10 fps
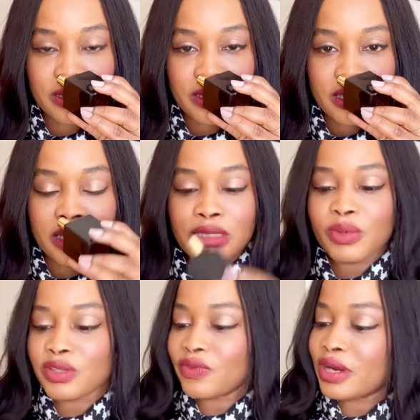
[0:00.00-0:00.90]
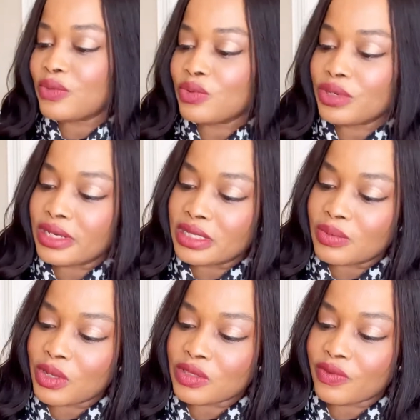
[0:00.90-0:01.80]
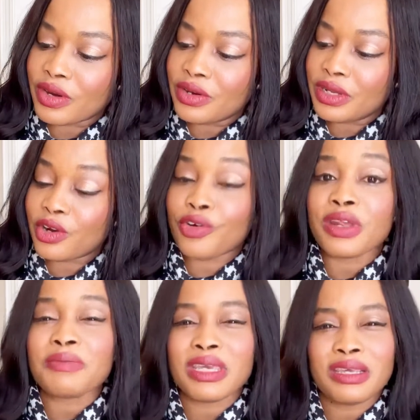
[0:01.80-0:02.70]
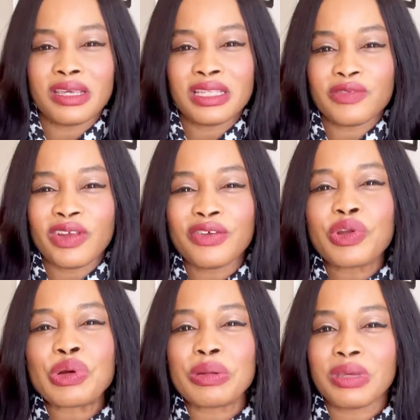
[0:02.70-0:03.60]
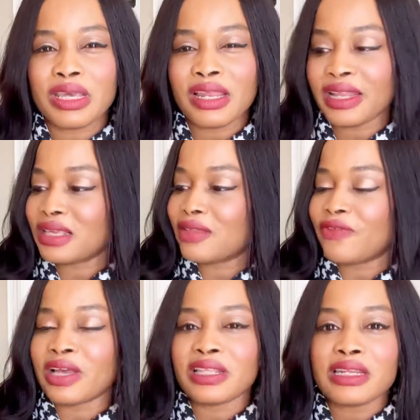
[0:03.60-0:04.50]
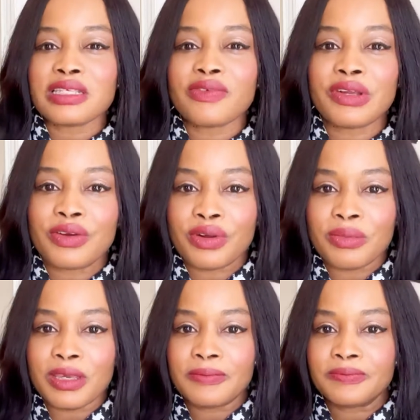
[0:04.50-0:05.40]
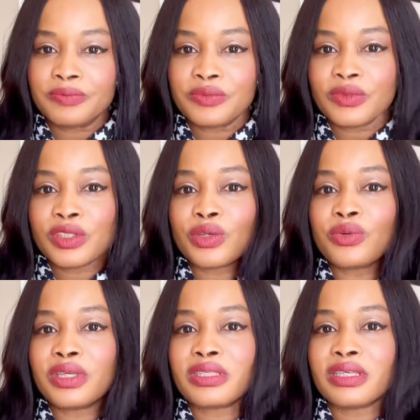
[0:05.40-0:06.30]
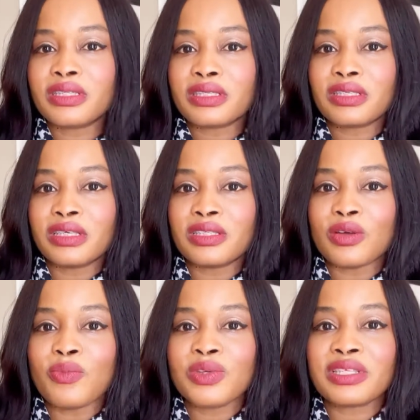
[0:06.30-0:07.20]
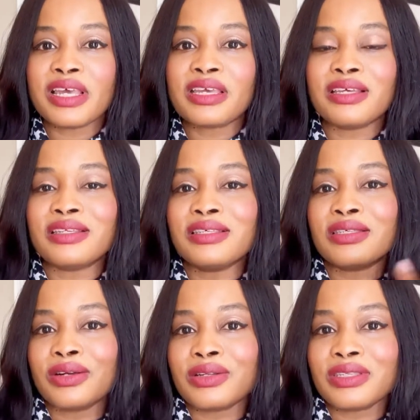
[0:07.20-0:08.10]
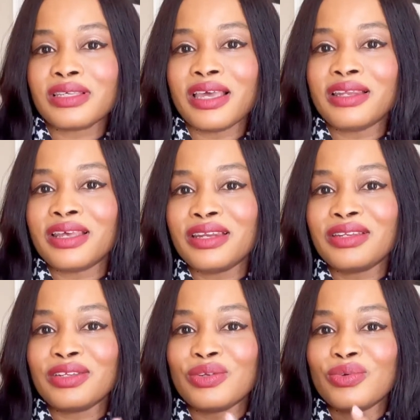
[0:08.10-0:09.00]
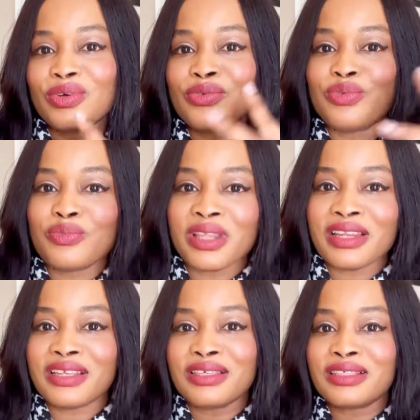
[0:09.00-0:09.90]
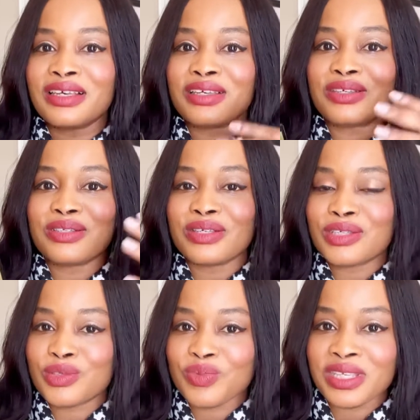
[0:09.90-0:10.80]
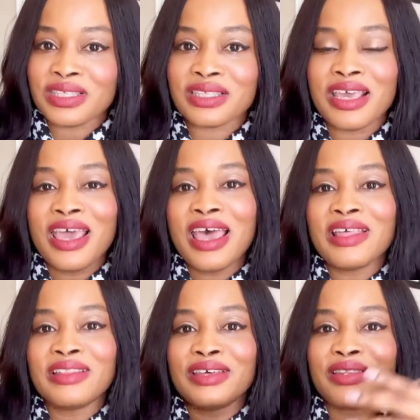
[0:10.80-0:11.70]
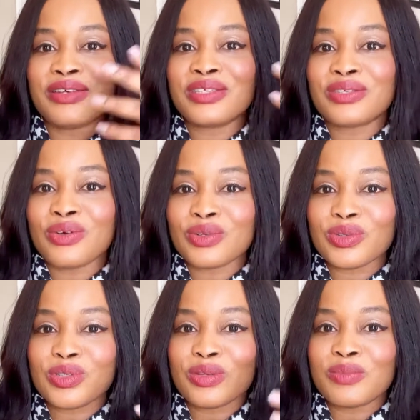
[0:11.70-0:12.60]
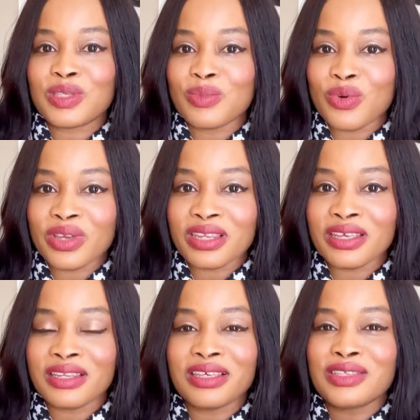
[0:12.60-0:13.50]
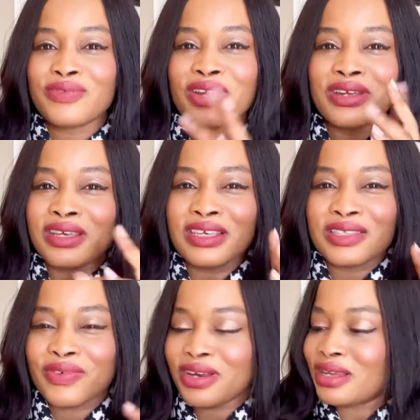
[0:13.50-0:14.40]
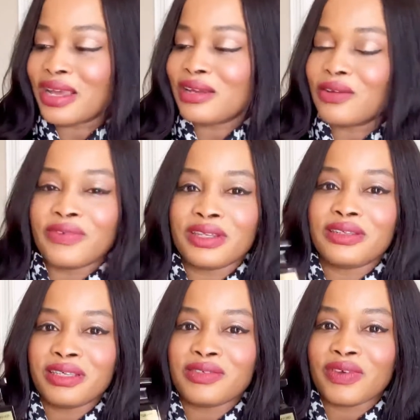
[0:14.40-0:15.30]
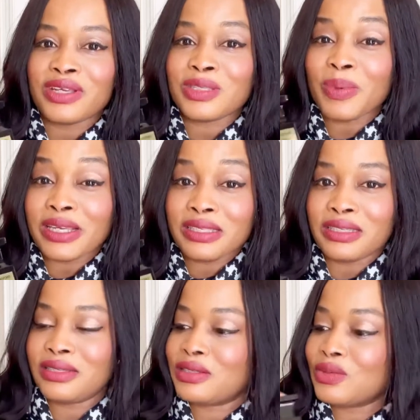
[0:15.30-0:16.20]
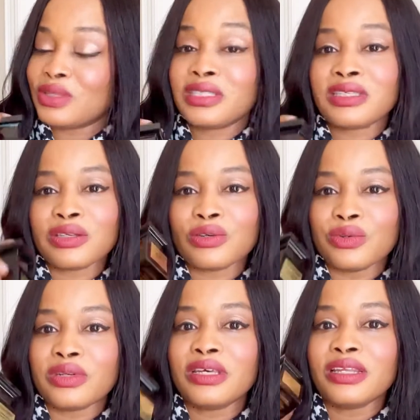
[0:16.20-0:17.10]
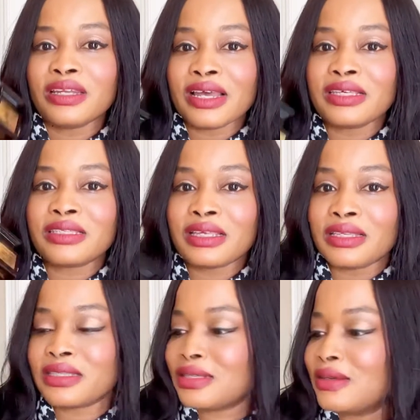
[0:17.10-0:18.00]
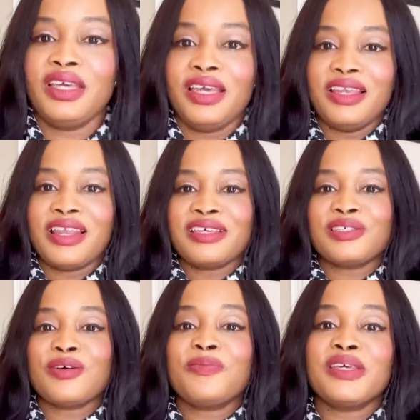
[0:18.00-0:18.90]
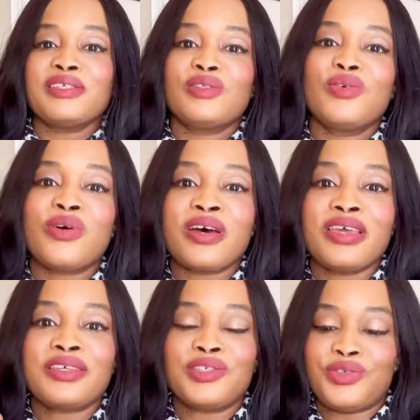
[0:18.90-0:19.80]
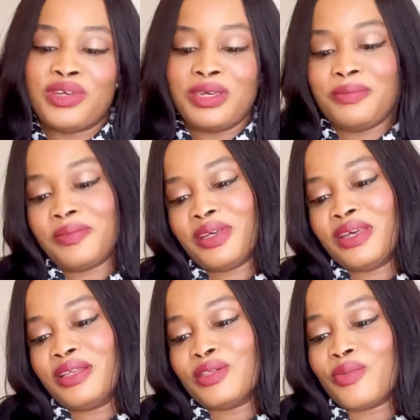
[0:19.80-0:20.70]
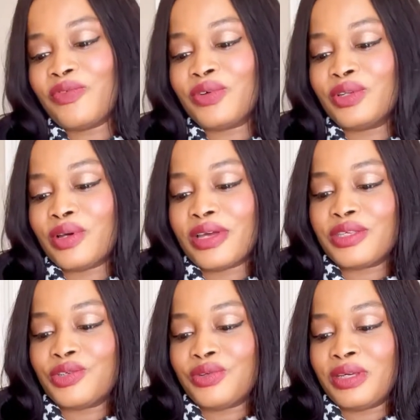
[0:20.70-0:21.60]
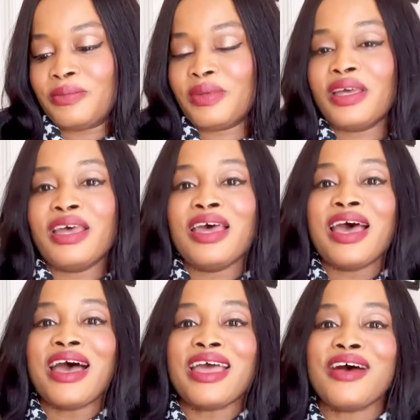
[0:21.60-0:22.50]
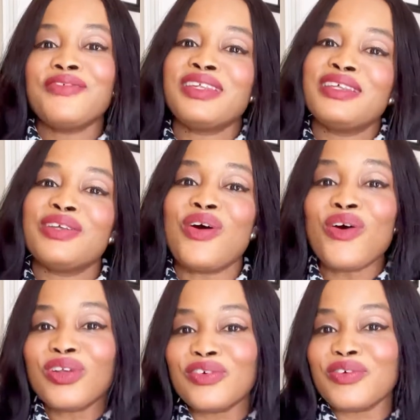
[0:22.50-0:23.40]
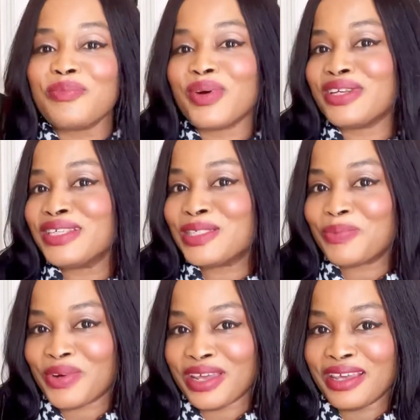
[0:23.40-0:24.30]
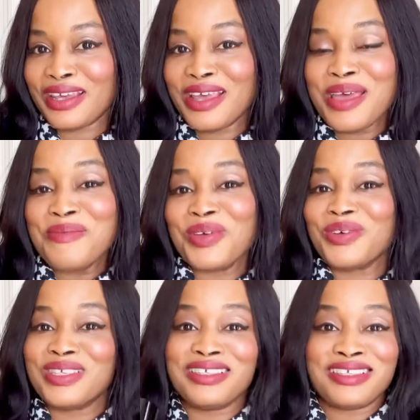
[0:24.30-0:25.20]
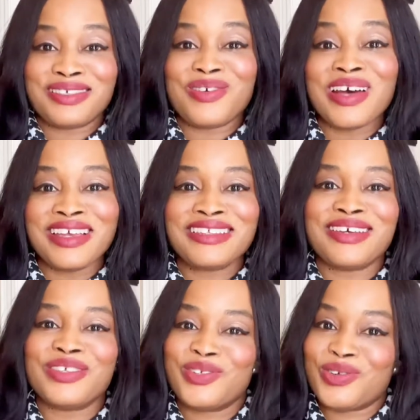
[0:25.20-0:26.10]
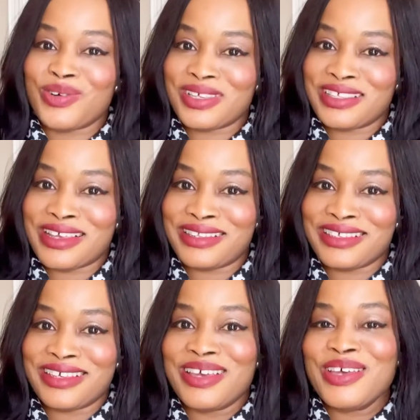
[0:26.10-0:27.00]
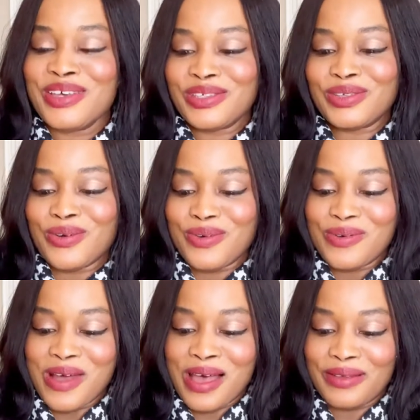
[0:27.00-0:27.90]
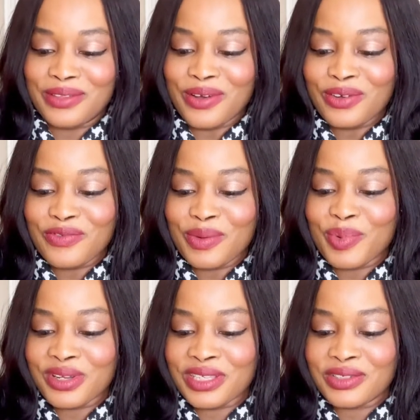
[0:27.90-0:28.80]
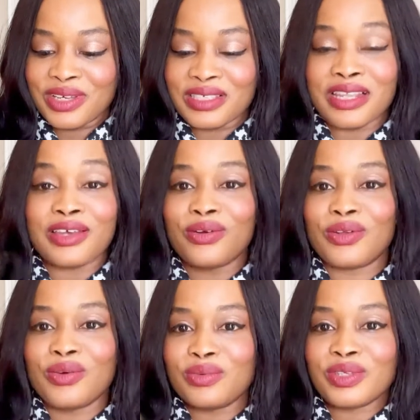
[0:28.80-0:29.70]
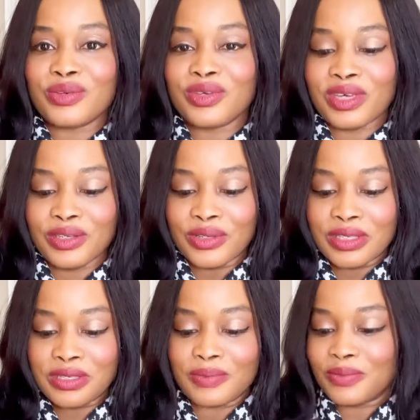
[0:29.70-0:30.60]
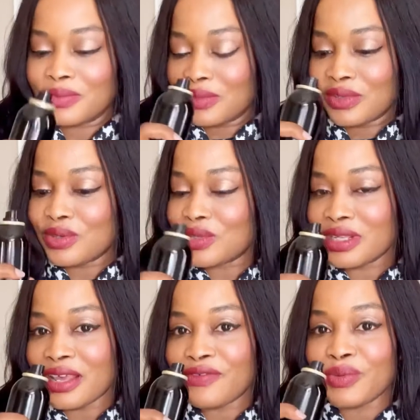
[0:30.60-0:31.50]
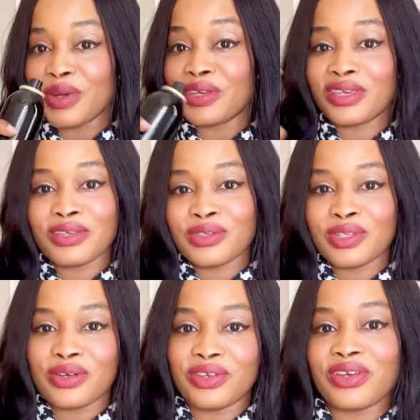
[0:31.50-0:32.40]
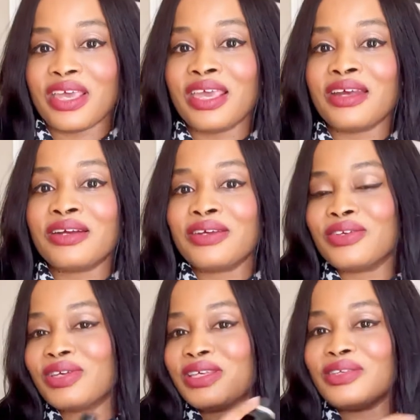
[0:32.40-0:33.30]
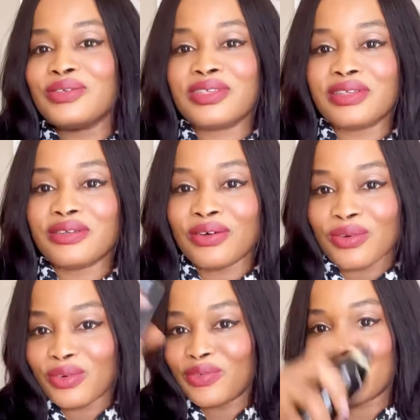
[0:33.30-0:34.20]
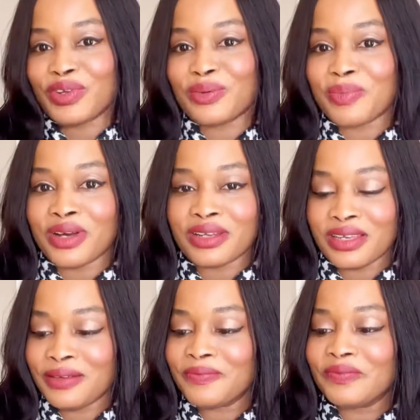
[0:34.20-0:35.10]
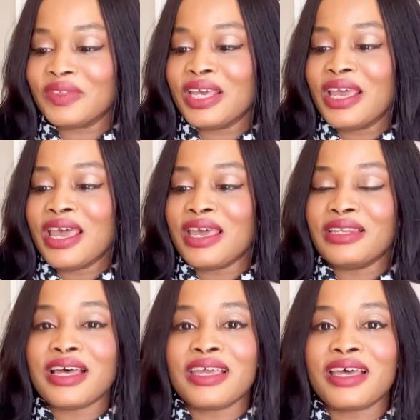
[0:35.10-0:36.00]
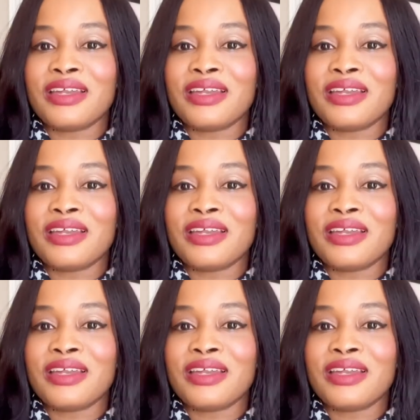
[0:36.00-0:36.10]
It smells very woody. It smells very creamy. It's very creamy. I like the fact that it's very creamy. So it's almost like a dessert, and then, you know, a room that there's like the sweets, and then there's also some smoke in it. It's very, I love it. It's very spicy. So this is a good, nice scent. Next up is Noir Extreme, Tom Ford Noir Extreme. I have it in the all over body spray because it's quite a strong scent. So the all over body spray is like cologne, so you can just use it everywhere. You can use it on your hair, you can use it all over your body, and I kind